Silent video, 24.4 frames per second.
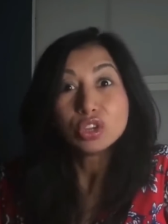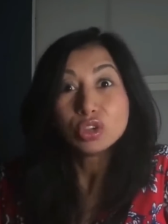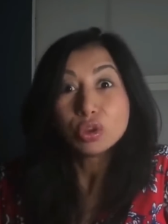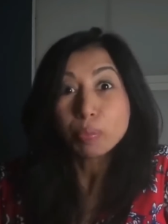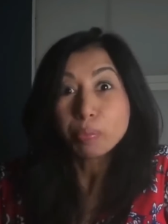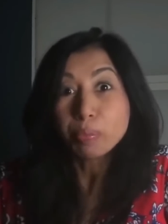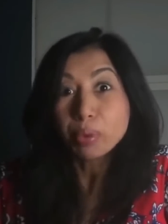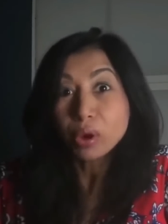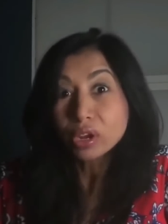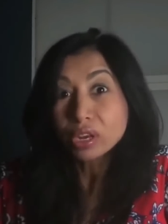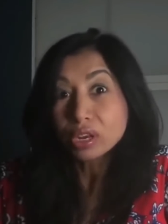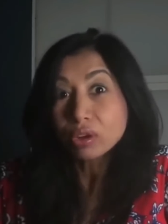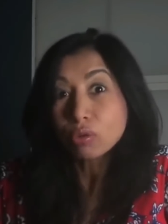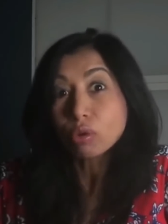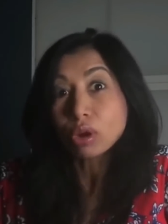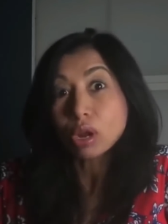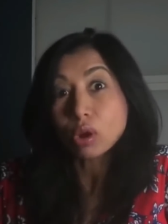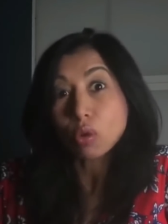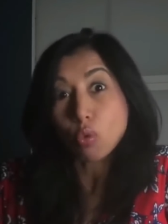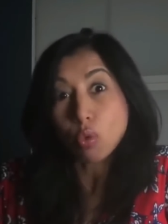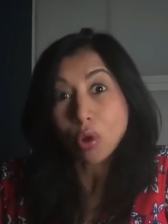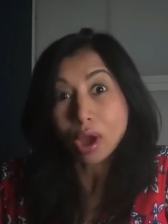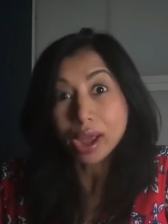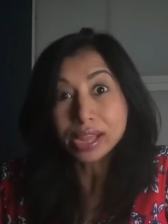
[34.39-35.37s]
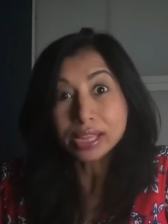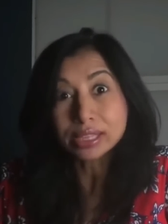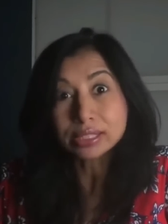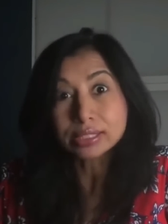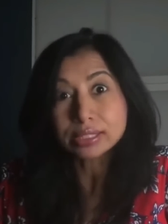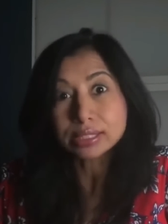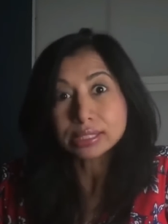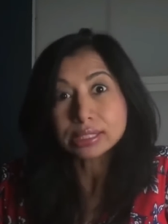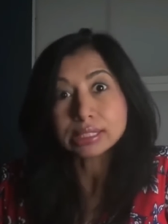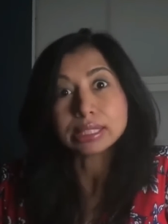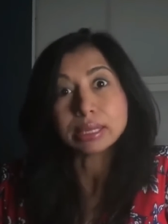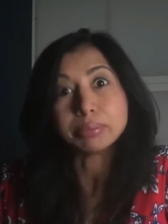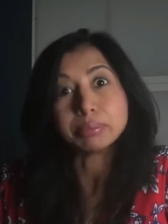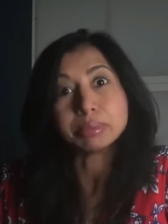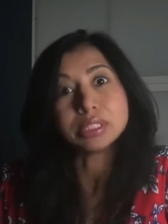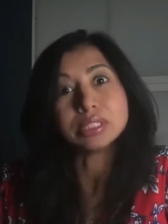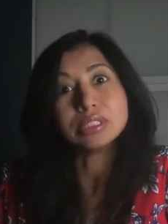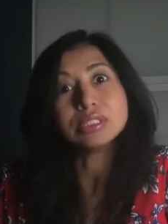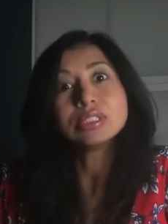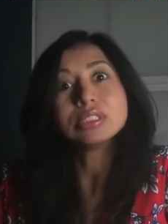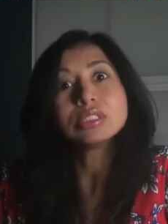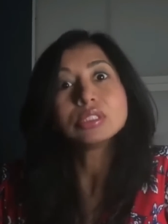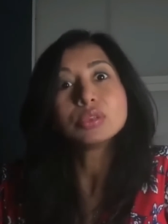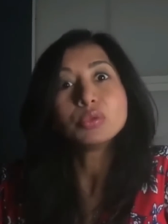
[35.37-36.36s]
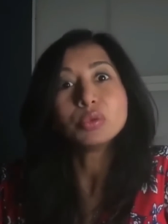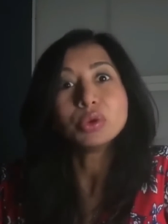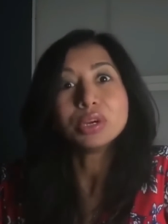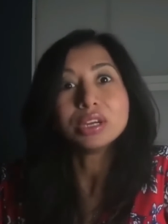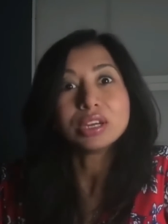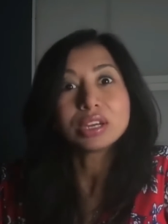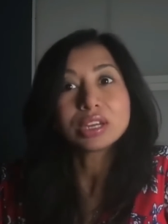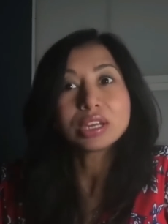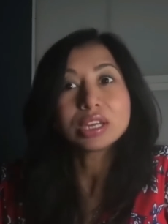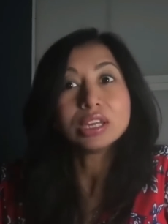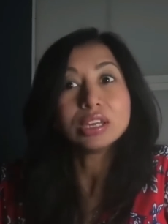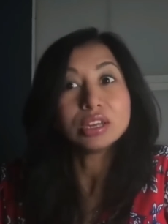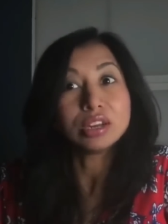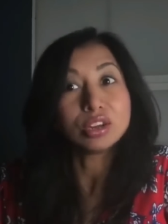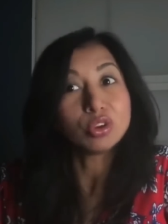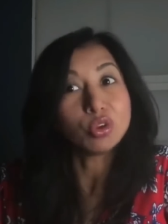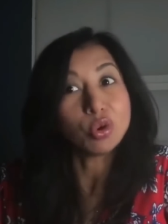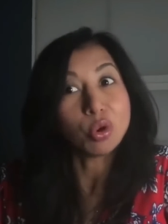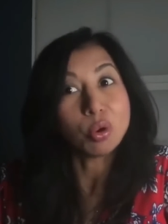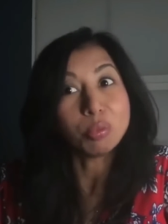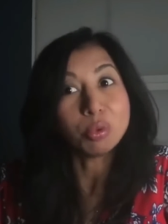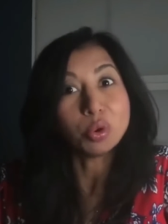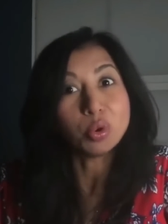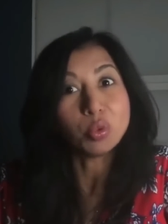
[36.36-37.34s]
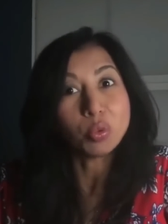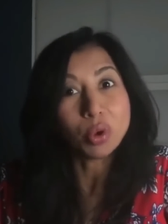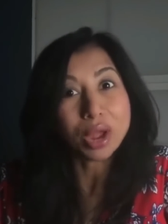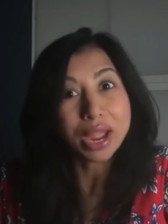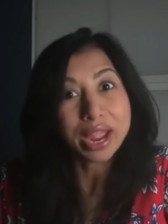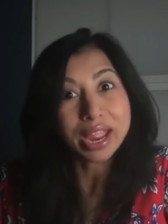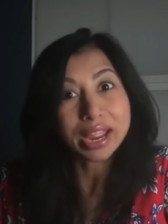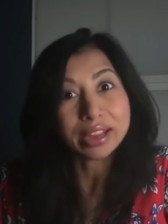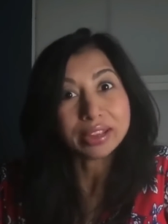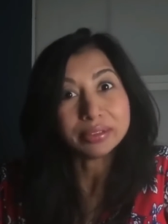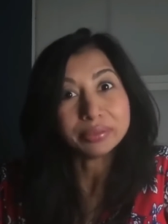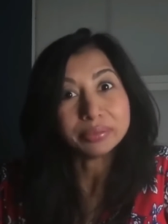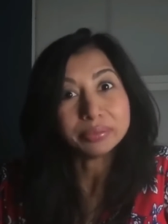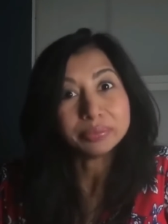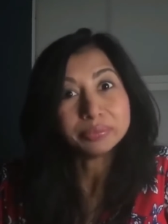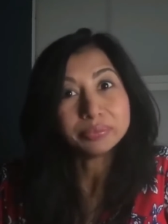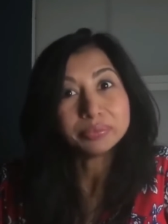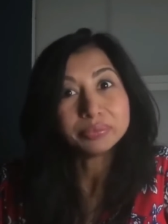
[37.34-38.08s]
your body requires this substance to work in a normal way.